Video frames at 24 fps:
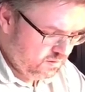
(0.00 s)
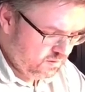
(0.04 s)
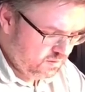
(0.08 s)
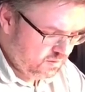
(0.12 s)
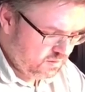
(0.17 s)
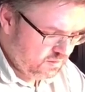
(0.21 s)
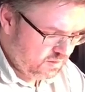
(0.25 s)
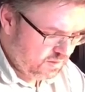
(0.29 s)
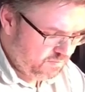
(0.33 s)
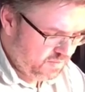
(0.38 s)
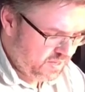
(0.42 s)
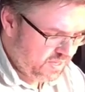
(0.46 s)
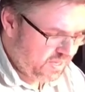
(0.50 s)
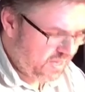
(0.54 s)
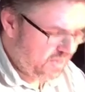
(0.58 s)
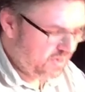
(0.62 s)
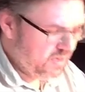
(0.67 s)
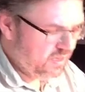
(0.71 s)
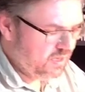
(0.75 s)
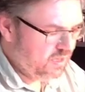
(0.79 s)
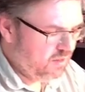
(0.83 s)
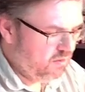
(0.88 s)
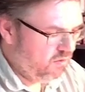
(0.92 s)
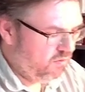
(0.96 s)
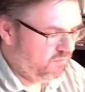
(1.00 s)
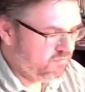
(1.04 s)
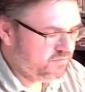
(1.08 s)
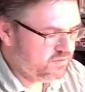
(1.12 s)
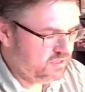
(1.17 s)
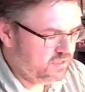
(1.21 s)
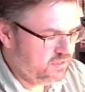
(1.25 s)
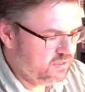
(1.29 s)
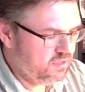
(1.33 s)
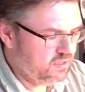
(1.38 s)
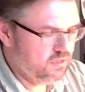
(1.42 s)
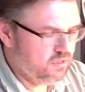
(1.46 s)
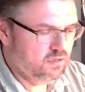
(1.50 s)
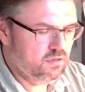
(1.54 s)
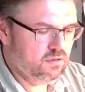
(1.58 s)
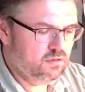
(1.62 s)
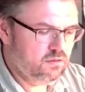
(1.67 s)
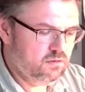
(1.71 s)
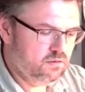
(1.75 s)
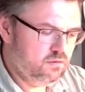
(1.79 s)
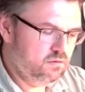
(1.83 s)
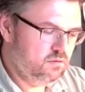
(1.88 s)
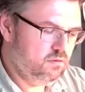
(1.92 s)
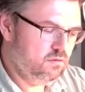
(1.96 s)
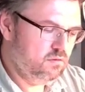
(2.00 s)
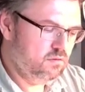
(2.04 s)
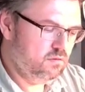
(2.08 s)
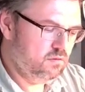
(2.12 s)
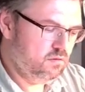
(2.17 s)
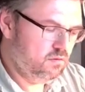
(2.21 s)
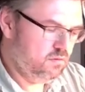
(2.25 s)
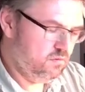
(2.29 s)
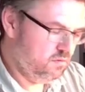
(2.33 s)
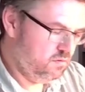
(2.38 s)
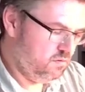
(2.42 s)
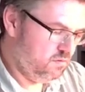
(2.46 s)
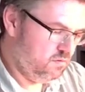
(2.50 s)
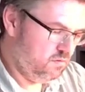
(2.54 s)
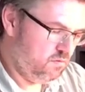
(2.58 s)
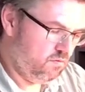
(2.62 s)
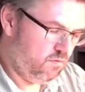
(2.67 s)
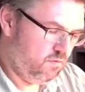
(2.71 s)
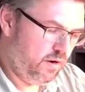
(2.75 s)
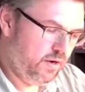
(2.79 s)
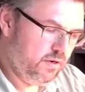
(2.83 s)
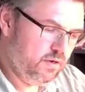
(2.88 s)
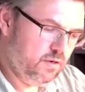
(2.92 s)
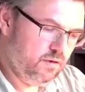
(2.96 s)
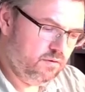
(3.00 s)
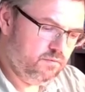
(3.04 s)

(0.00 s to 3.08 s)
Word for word: the mechanical offset here, right?